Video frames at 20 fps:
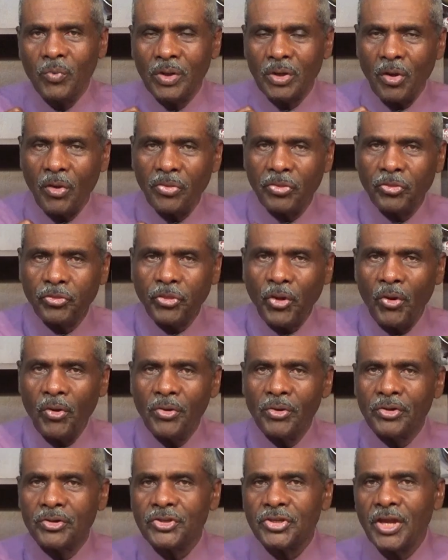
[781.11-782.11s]
with
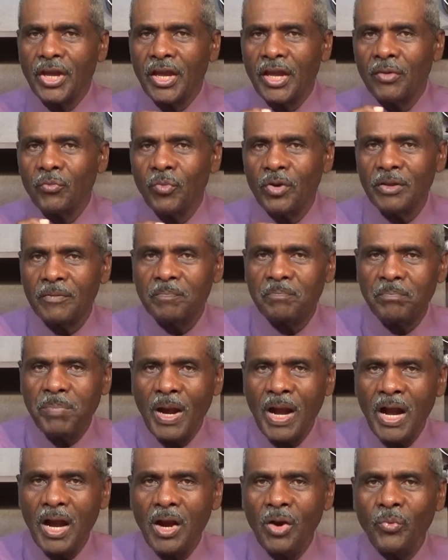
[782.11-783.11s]
authority and with
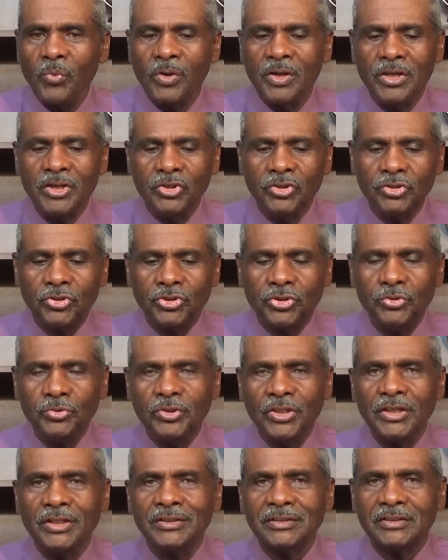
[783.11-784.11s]
power into
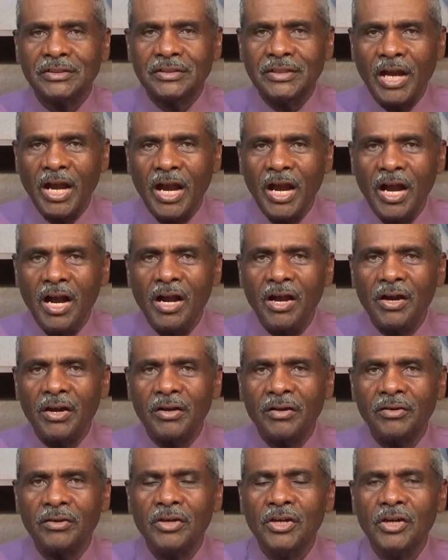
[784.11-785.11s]
the
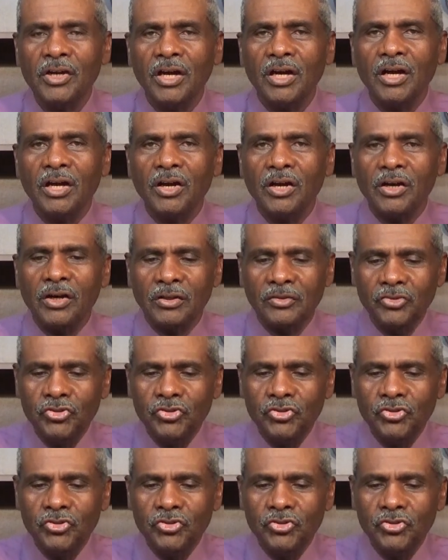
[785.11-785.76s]
entire uh,